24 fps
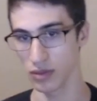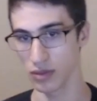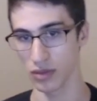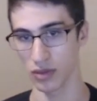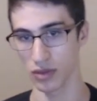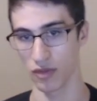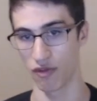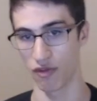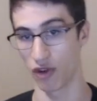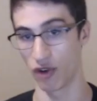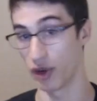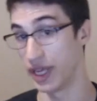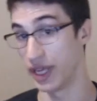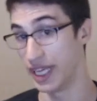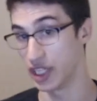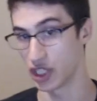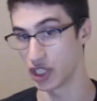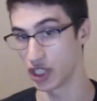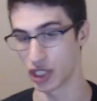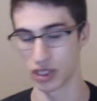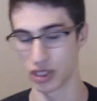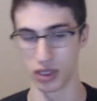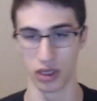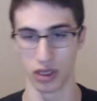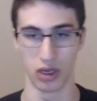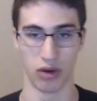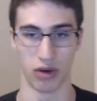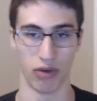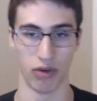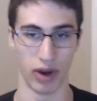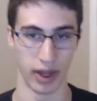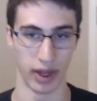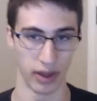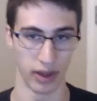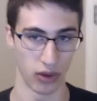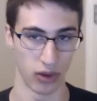for each,
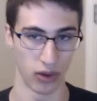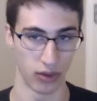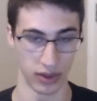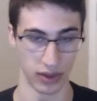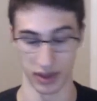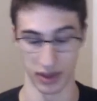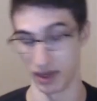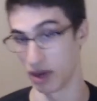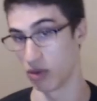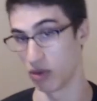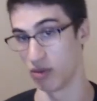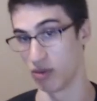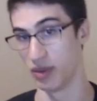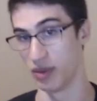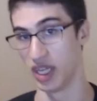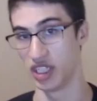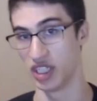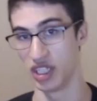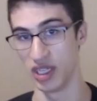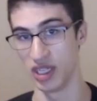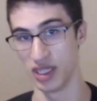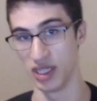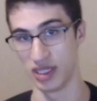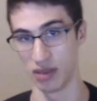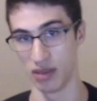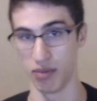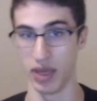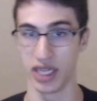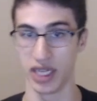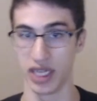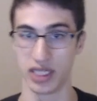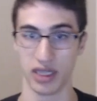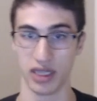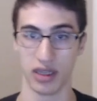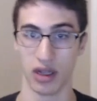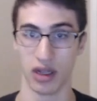right? The only thing I would mention is it
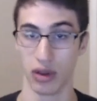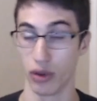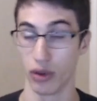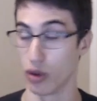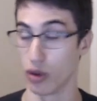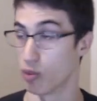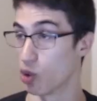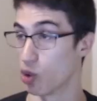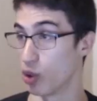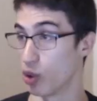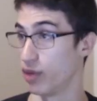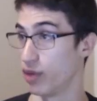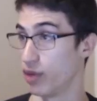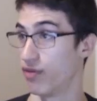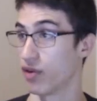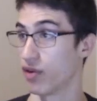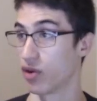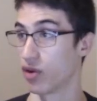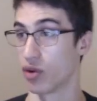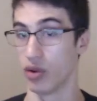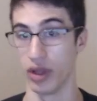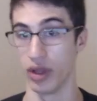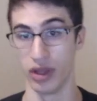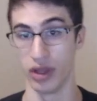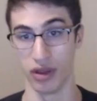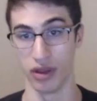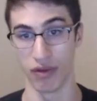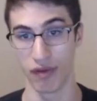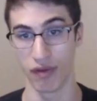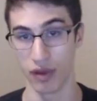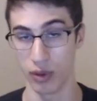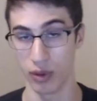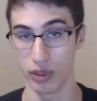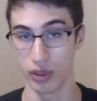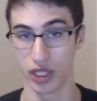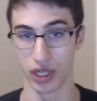makes it a little more difficult in the
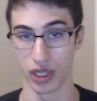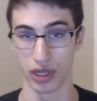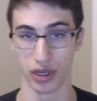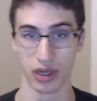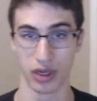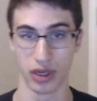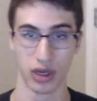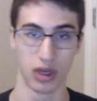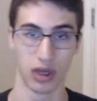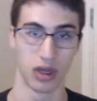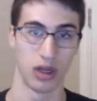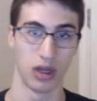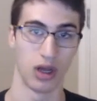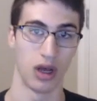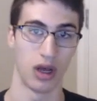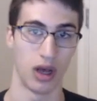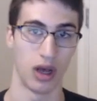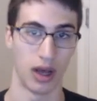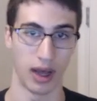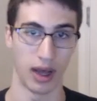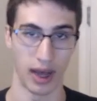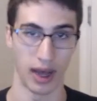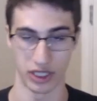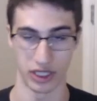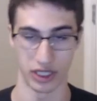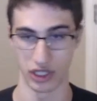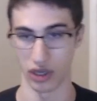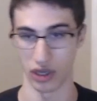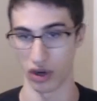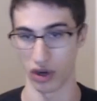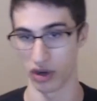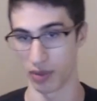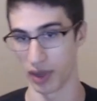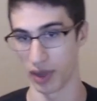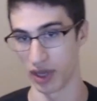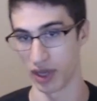future as
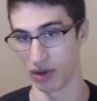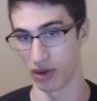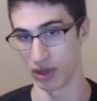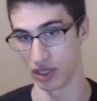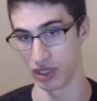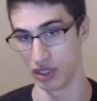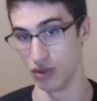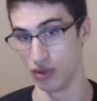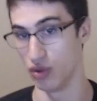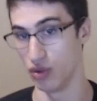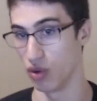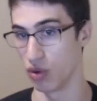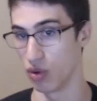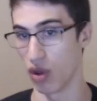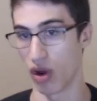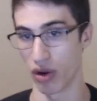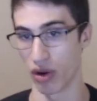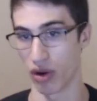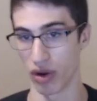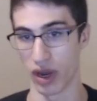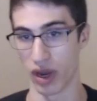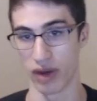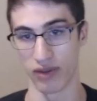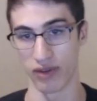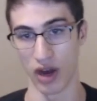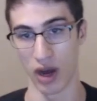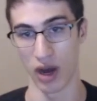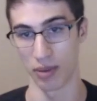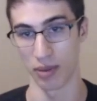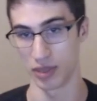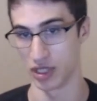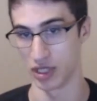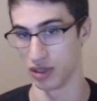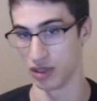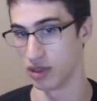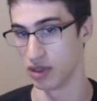Darkmantle, as you no longer have
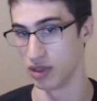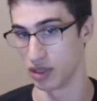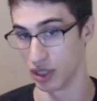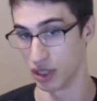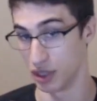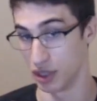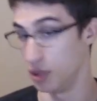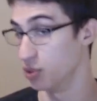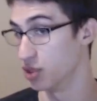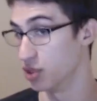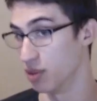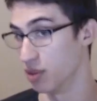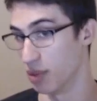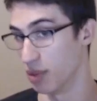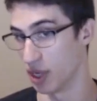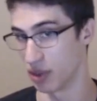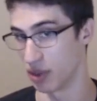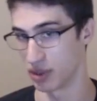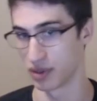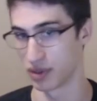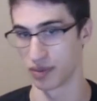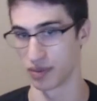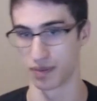option to use the belt.